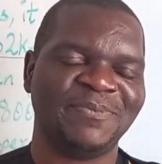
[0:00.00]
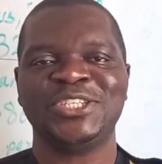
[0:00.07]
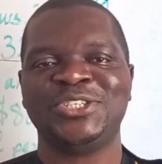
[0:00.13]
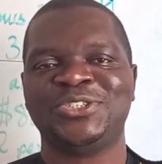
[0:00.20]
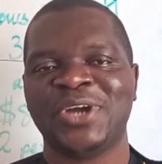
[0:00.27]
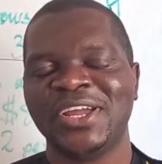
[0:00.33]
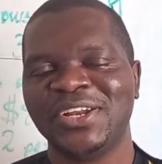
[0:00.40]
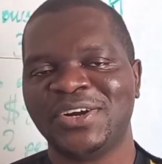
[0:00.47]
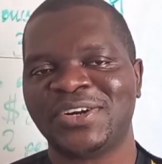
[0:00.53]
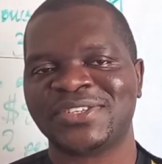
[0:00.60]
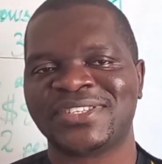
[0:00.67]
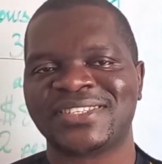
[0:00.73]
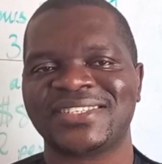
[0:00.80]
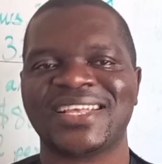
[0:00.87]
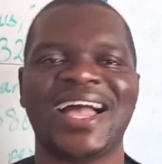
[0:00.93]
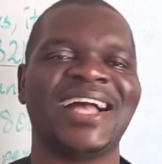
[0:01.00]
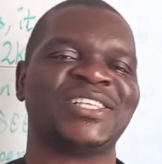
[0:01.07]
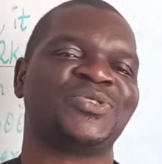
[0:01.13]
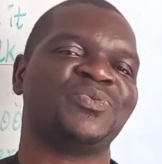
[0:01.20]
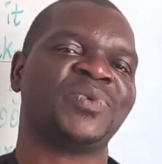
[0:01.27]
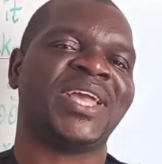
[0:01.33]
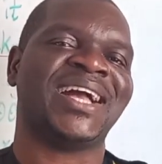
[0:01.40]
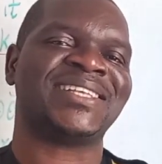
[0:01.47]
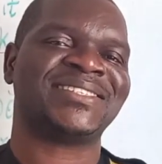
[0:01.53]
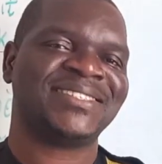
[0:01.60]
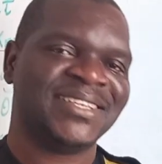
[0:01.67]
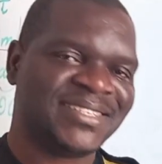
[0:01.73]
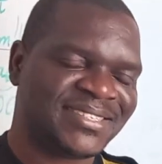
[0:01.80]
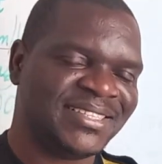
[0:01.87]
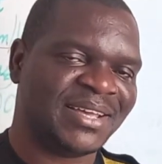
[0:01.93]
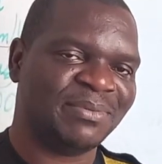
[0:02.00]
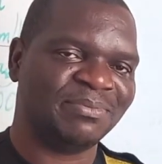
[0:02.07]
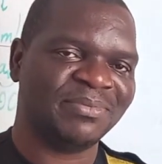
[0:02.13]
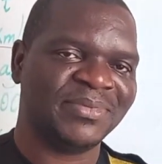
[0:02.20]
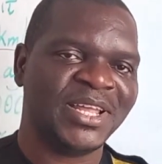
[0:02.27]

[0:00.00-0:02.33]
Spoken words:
Join us as we assist them.